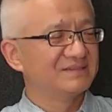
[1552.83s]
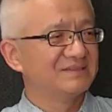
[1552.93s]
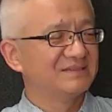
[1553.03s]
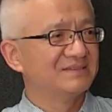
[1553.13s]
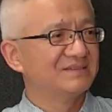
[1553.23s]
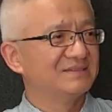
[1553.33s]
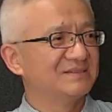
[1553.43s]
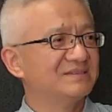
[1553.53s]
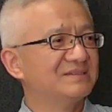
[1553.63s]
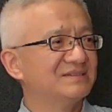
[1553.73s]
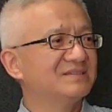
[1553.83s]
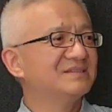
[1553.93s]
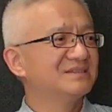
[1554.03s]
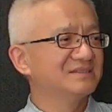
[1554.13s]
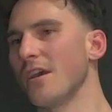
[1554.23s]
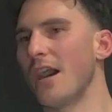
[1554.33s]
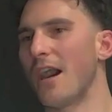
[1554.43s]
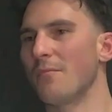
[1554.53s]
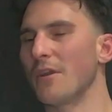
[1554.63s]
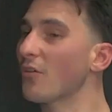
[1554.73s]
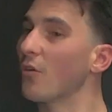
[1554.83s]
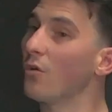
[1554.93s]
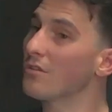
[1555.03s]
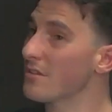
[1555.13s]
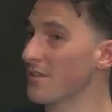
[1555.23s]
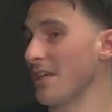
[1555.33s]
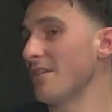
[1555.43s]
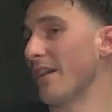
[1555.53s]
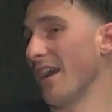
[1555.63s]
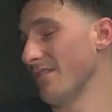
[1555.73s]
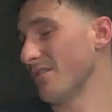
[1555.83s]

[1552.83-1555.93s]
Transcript: They've got millions of images, but it caused us to innovate.